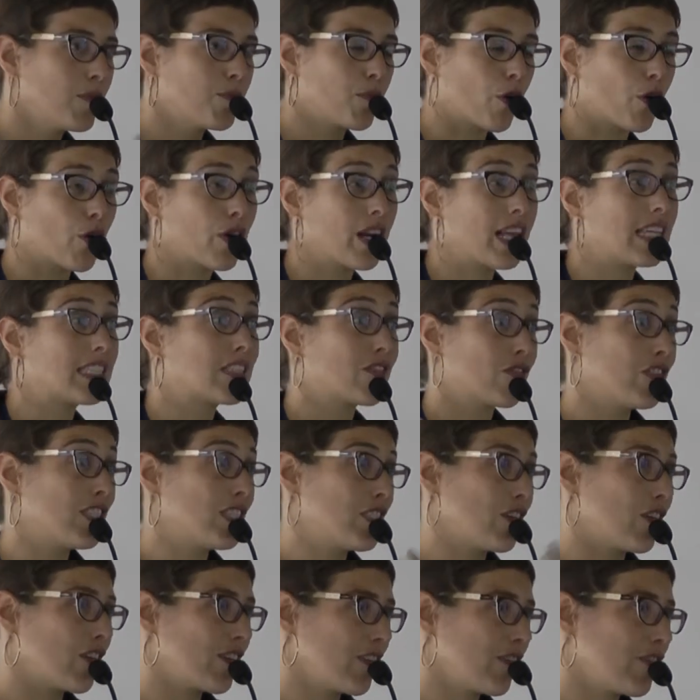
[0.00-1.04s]
more or less
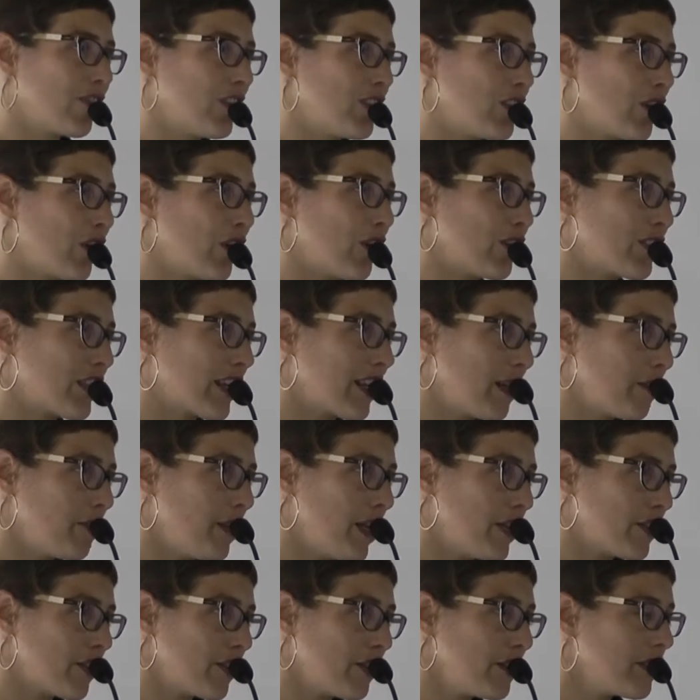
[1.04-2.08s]
physiological
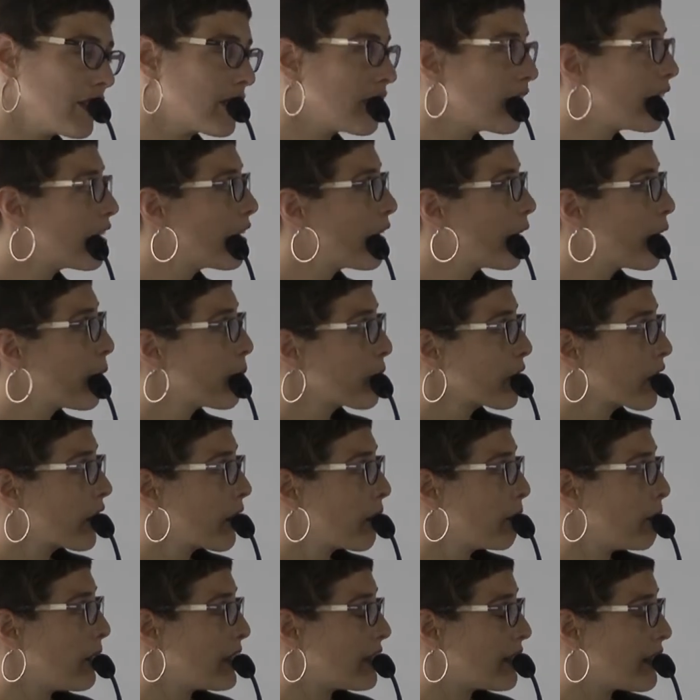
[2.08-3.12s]
measures.
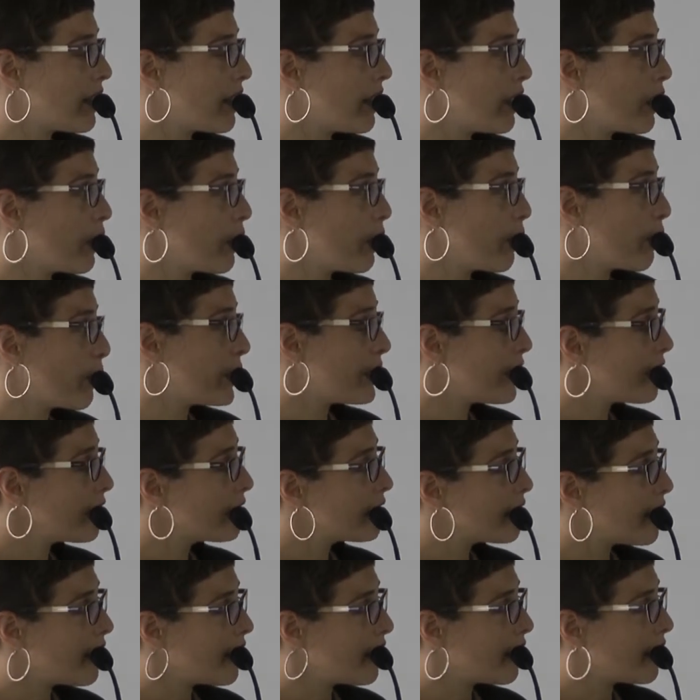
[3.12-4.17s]
But we
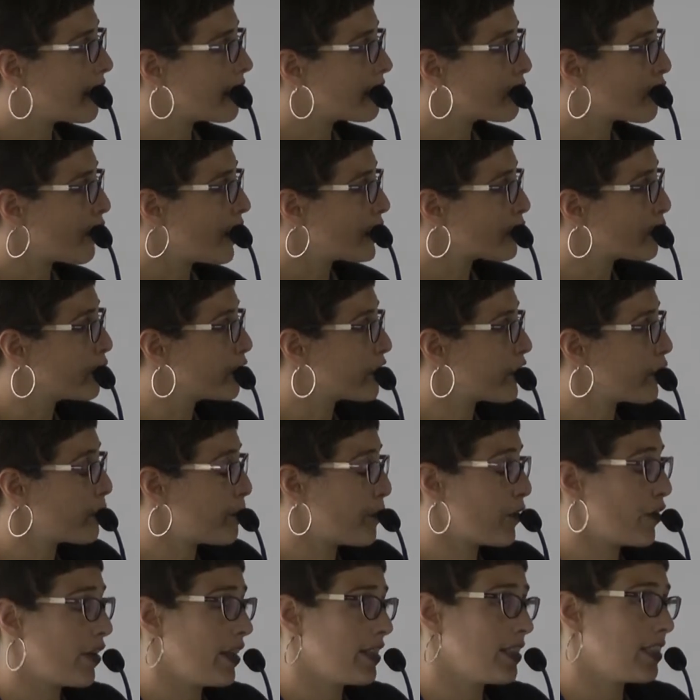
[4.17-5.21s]
did try to
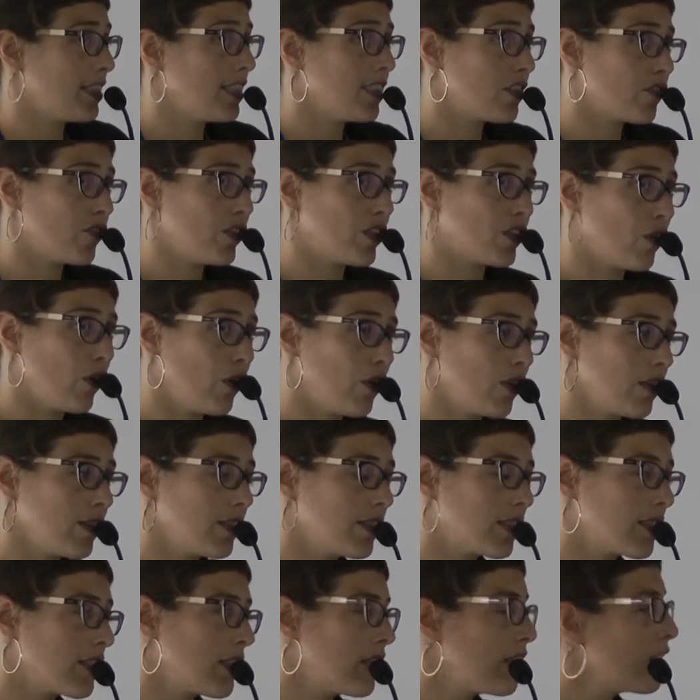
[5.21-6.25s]
interpret these
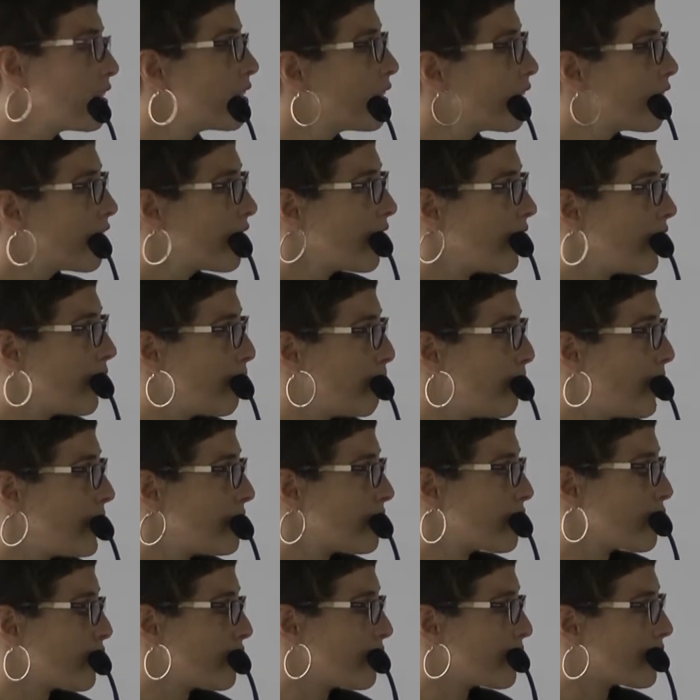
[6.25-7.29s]
results
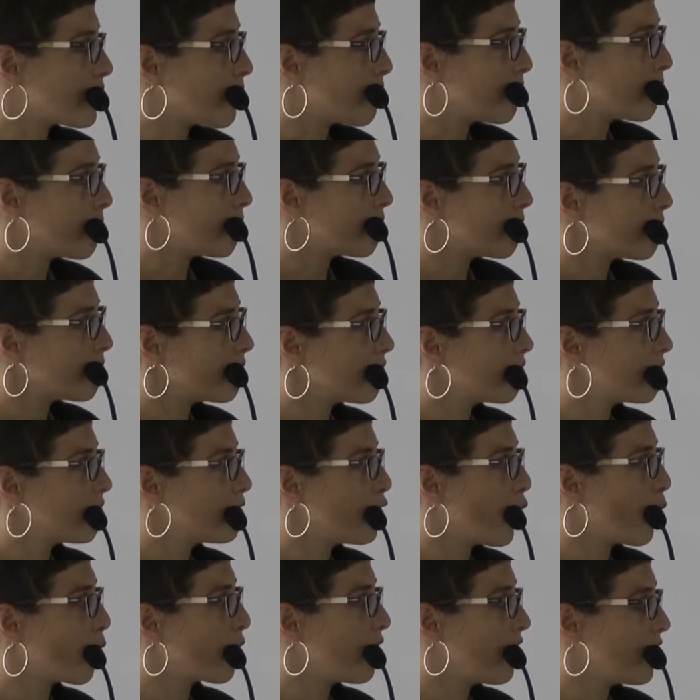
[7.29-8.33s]
based on some
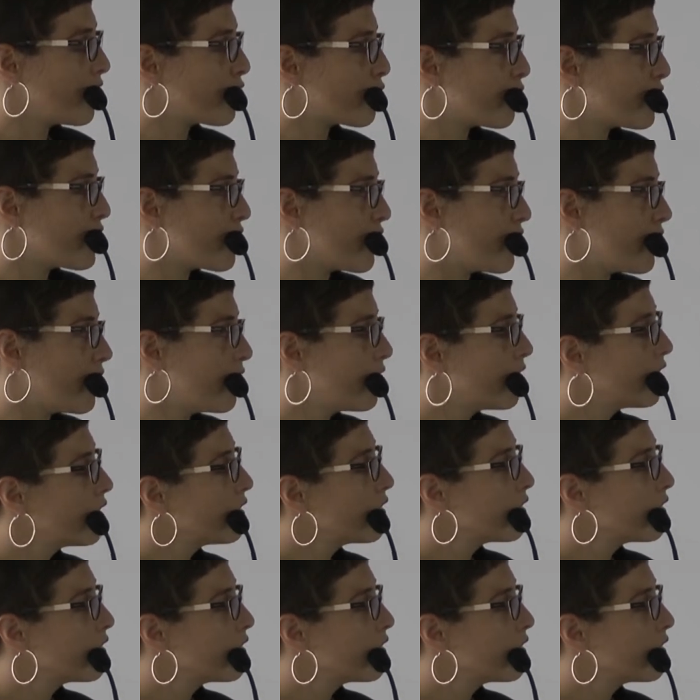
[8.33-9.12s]
known literature.